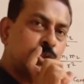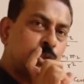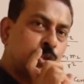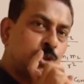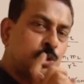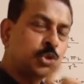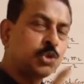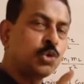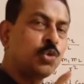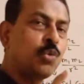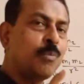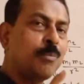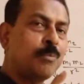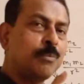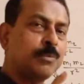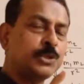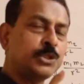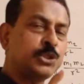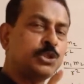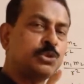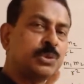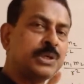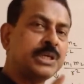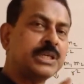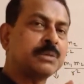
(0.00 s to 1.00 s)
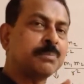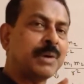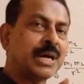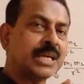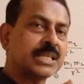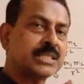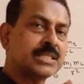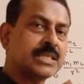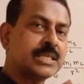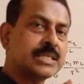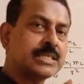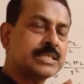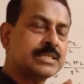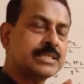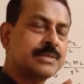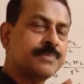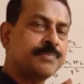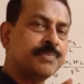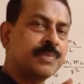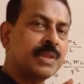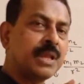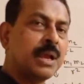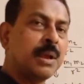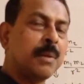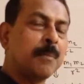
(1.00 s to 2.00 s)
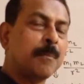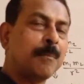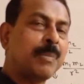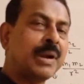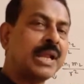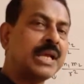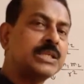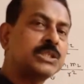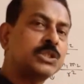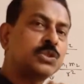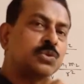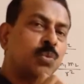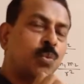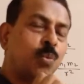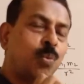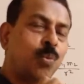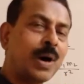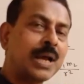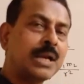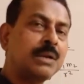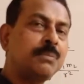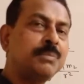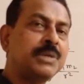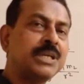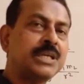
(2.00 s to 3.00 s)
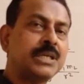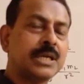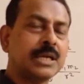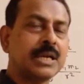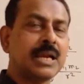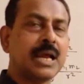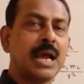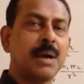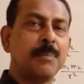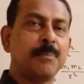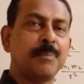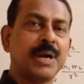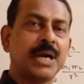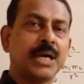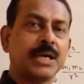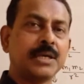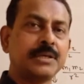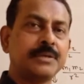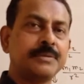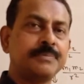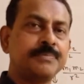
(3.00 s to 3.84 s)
two unit masses placed 1 meter apart.